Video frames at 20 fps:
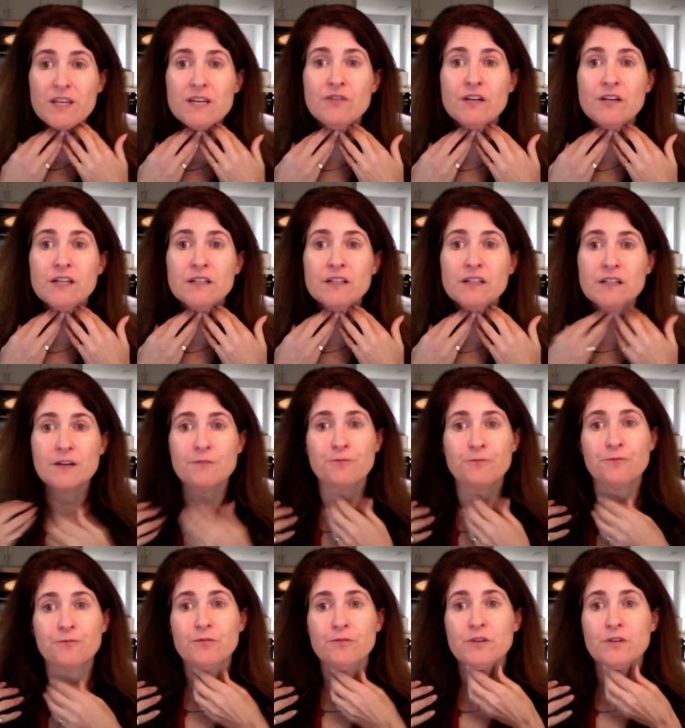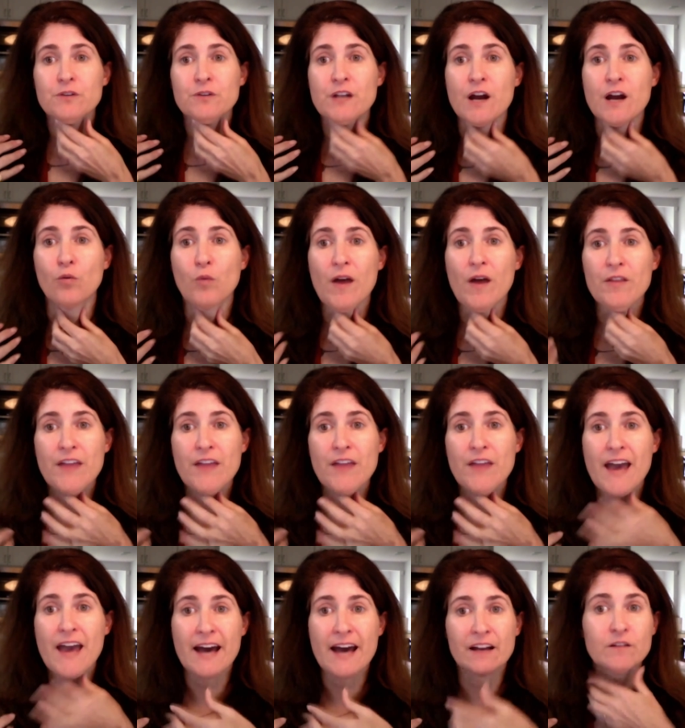Even if, you know, whether
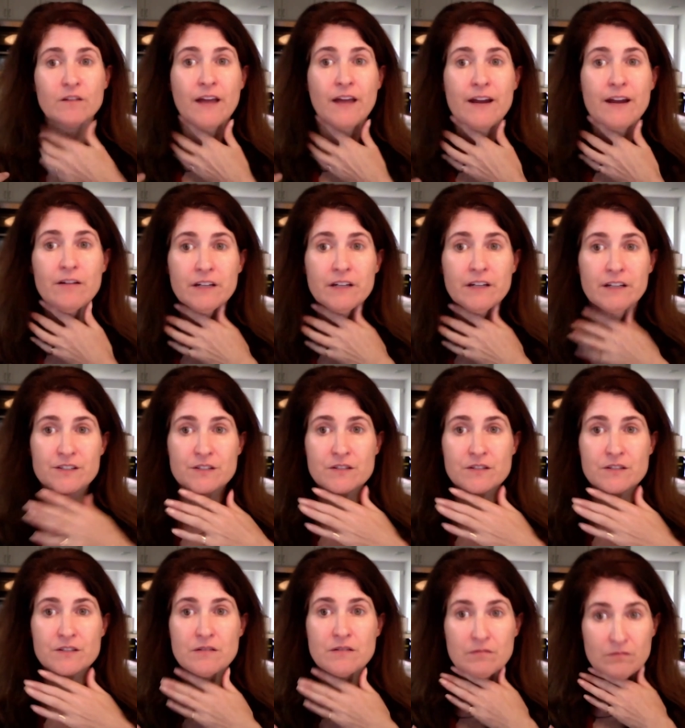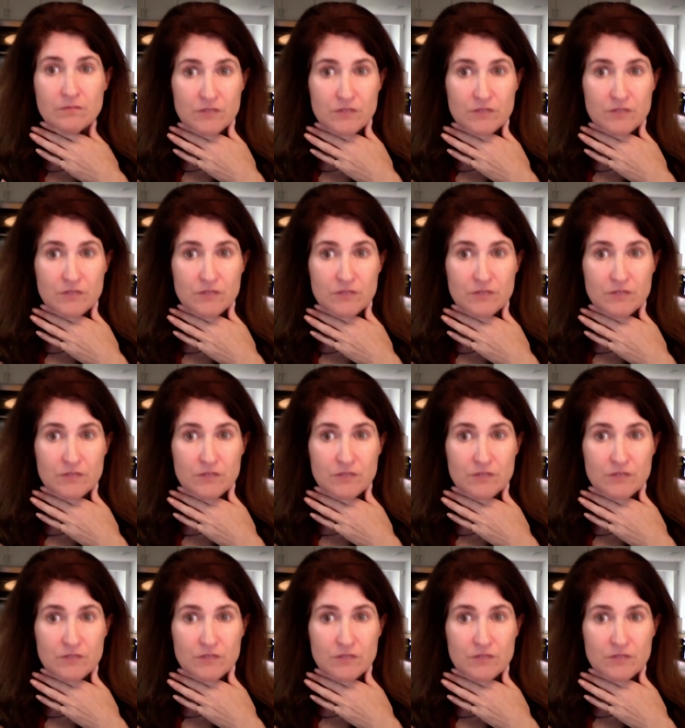they had a larynx,